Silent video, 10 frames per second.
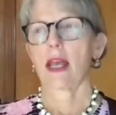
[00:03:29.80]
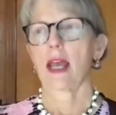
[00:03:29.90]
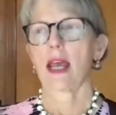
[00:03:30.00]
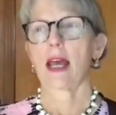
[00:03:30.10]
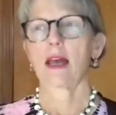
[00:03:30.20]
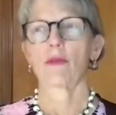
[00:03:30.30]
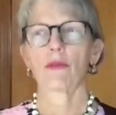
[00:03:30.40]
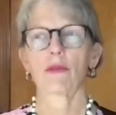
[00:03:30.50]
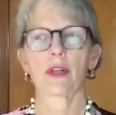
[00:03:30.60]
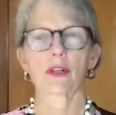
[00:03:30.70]

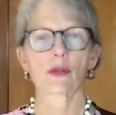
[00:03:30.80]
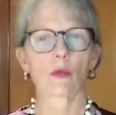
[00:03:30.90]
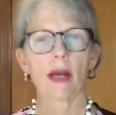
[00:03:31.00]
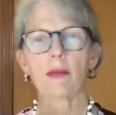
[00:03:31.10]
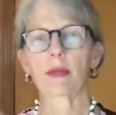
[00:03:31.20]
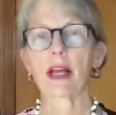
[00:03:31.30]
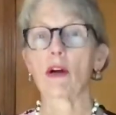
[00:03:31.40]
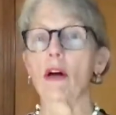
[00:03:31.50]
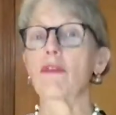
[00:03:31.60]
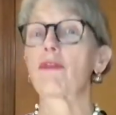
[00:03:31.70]
And there's a way to play
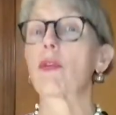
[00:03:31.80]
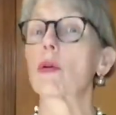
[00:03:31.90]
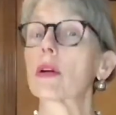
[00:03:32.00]
all four